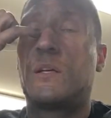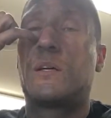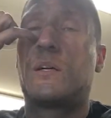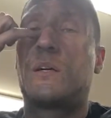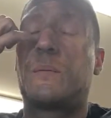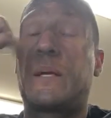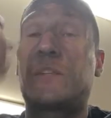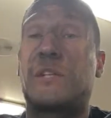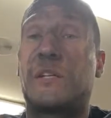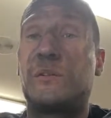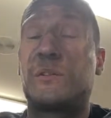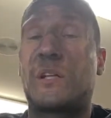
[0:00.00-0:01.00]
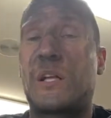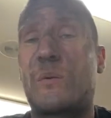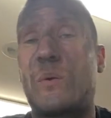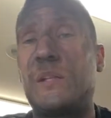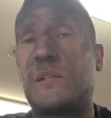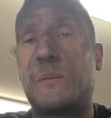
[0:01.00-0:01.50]
Actually, I used a lot of
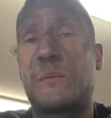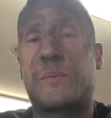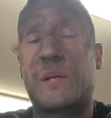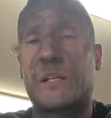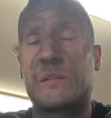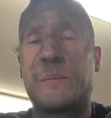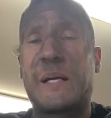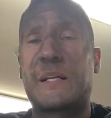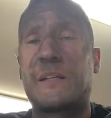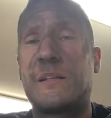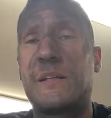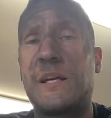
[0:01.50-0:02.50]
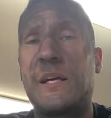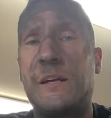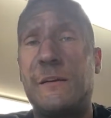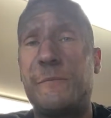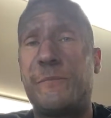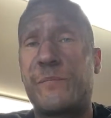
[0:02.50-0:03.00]
White Diamond products back in the day.